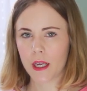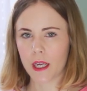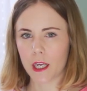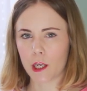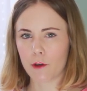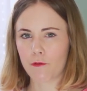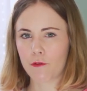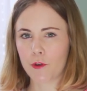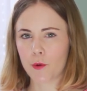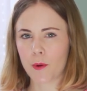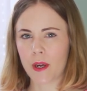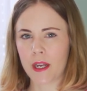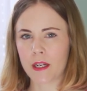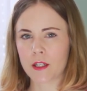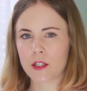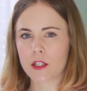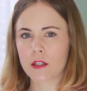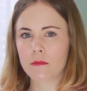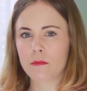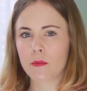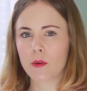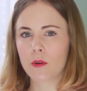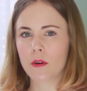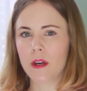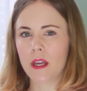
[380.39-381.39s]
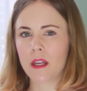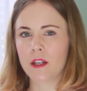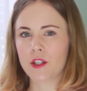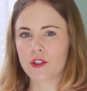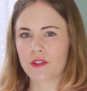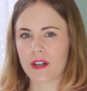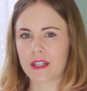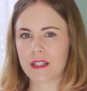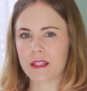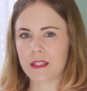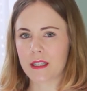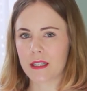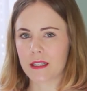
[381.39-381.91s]
If you're into more
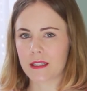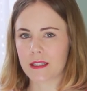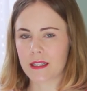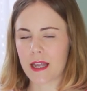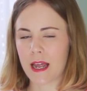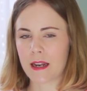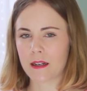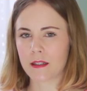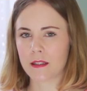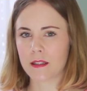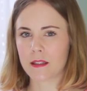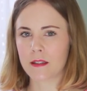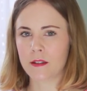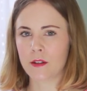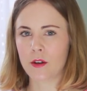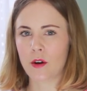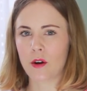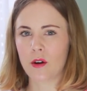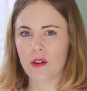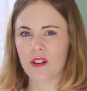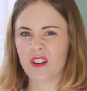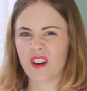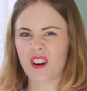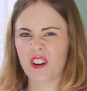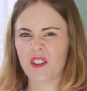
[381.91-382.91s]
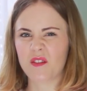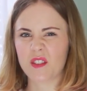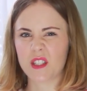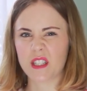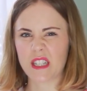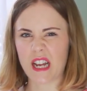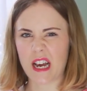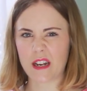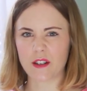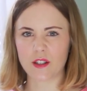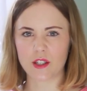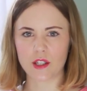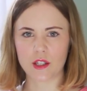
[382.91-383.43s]
interesting scents, not kind of
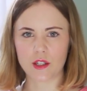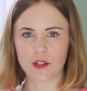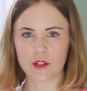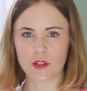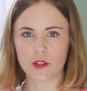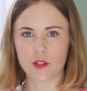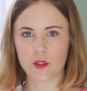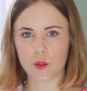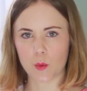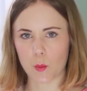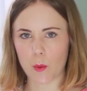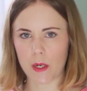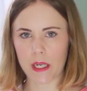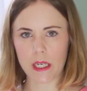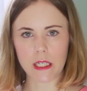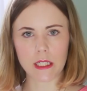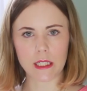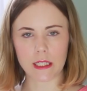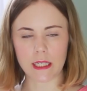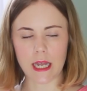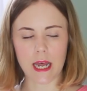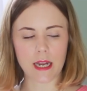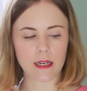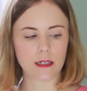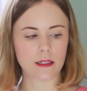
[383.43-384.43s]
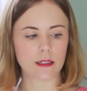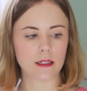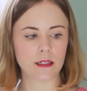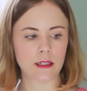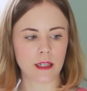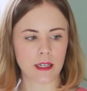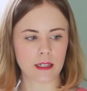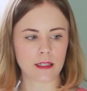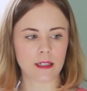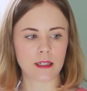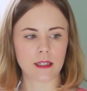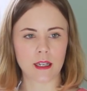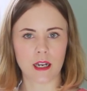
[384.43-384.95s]
standard sweet scents,
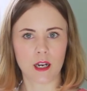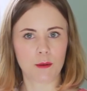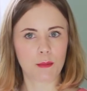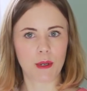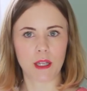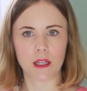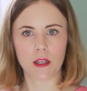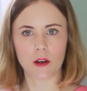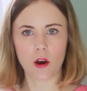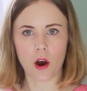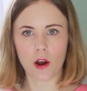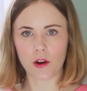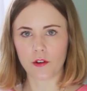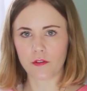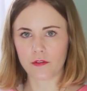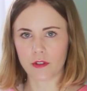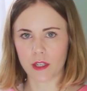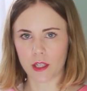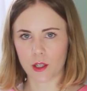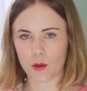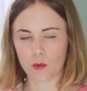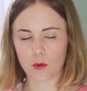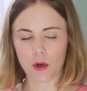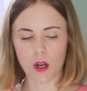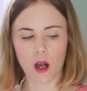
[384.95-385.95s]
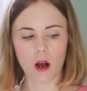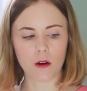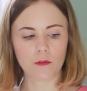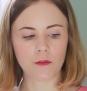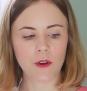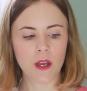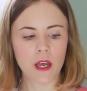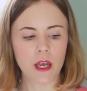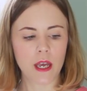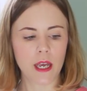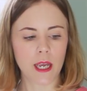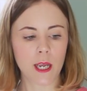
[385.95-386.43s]
this is going to be the kind of thing you'll love.